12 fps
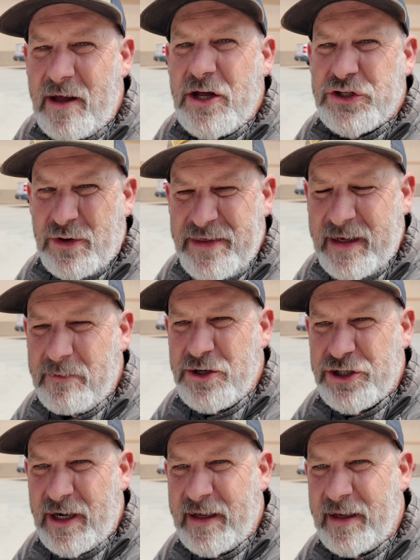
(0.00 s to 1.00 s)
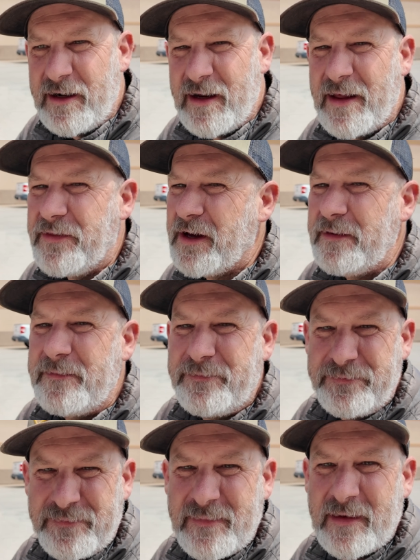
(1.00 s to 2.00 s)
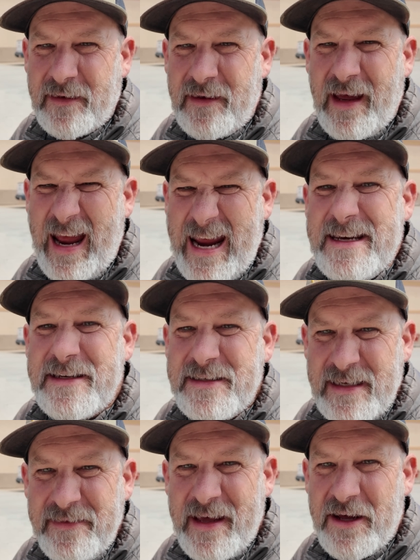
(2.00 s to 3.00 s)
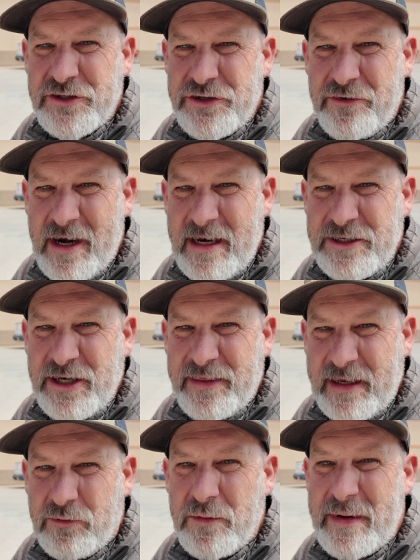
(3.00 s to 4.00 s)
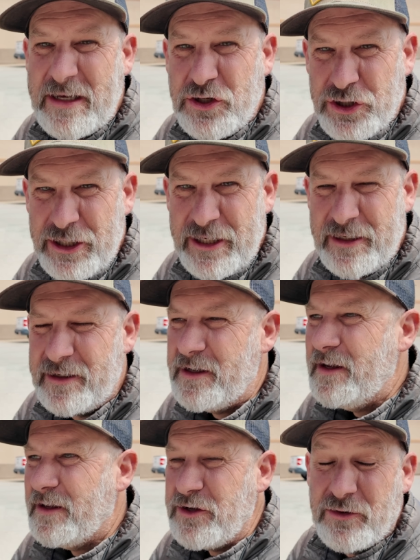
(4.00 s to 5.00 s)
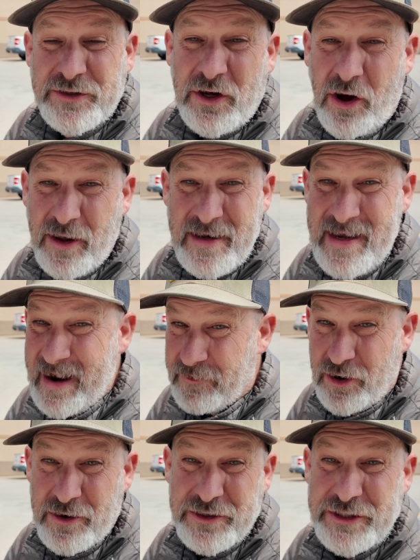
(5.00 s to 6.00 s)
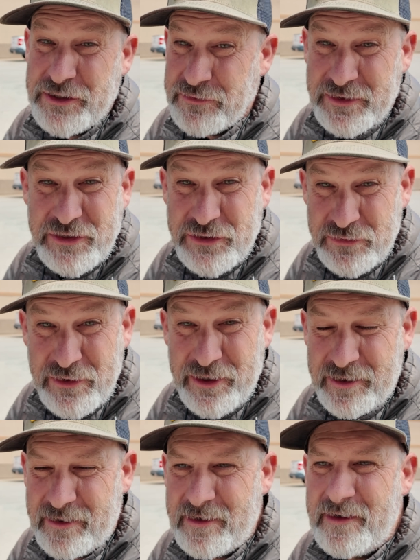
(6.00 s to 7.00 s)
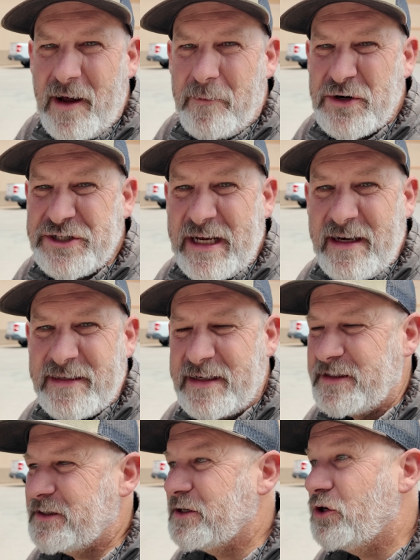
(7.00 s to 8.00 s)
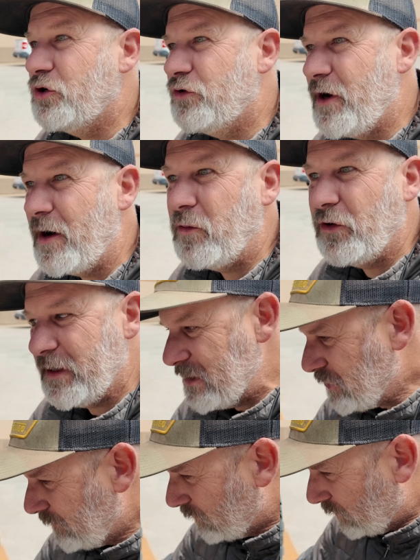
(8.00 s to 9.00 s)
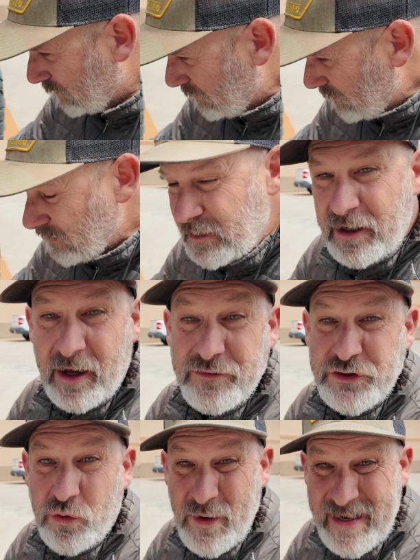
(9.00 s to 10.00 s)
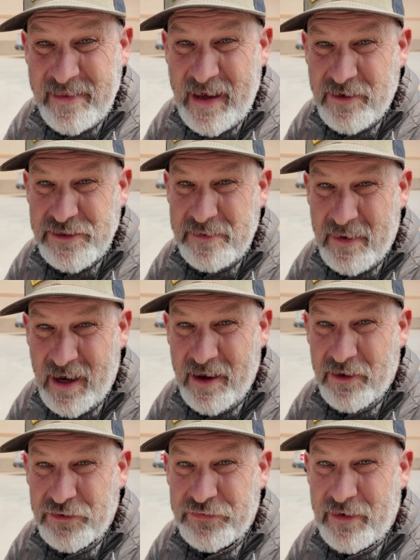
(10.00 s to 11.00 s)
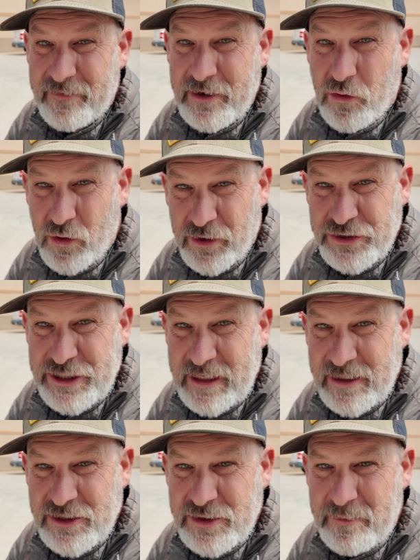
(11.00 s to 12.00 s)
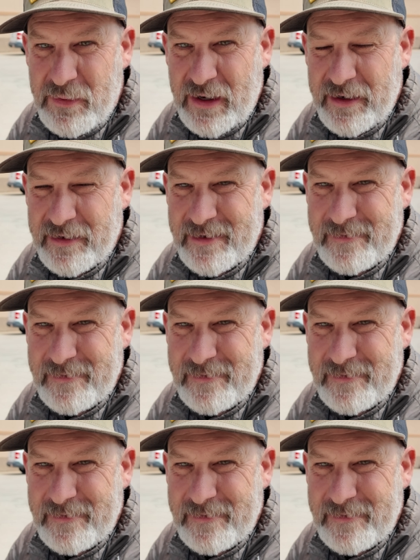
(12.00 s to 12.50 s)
So I think I'm going to try to get it at the 8 to 10,000 range. I think would be good. You know, it never hurts to do it sooner. Mercedes has this incredible interval of 20,000 miles for every oil change, but